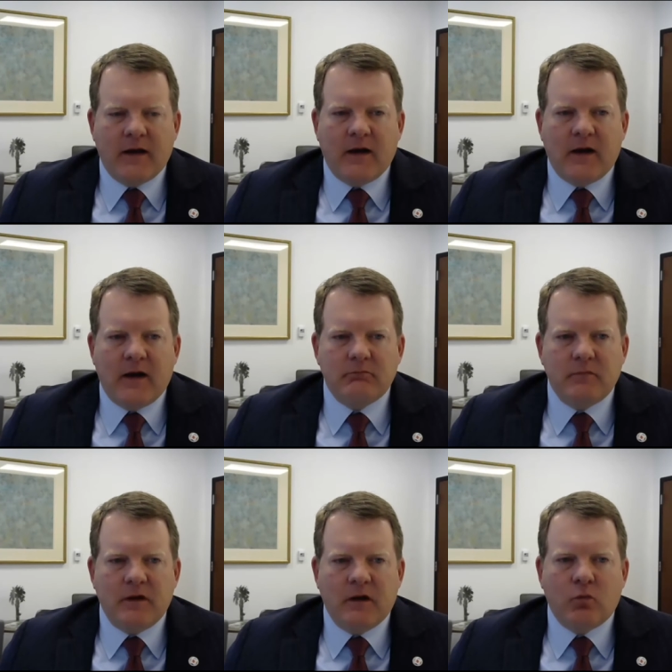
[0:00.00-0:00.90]
uh,
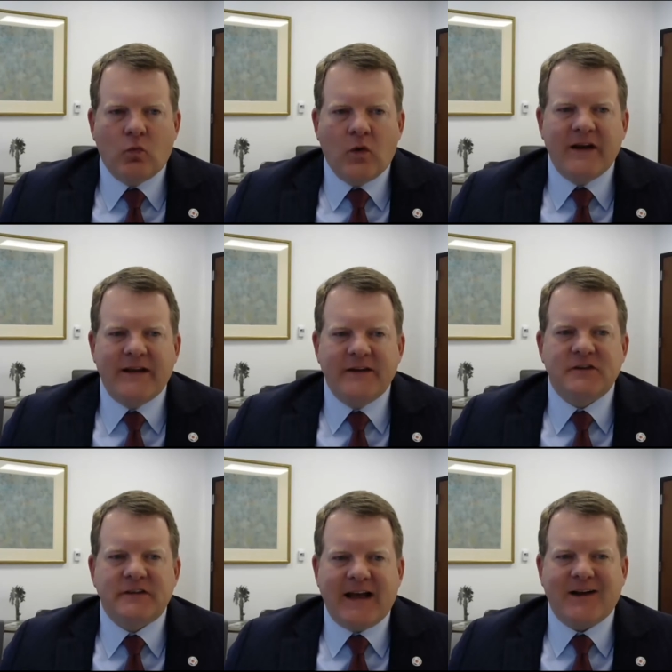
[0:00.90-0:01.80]
of what he
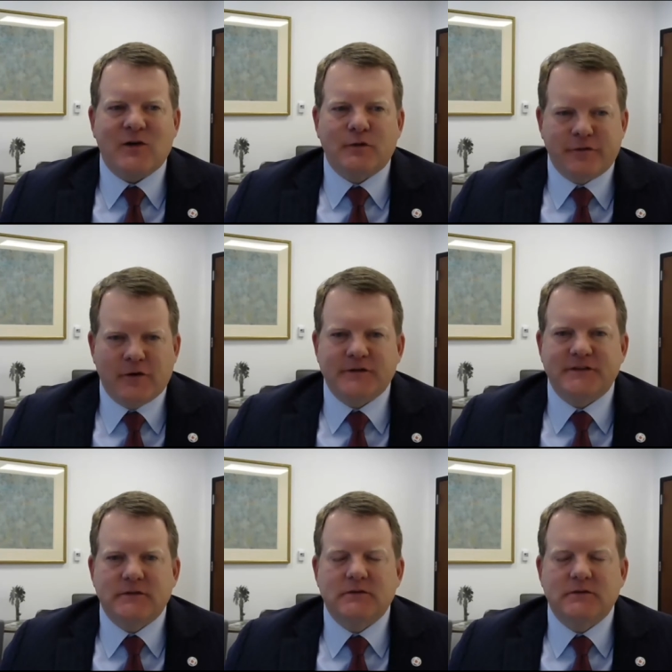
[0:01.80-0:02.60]
should tackle first?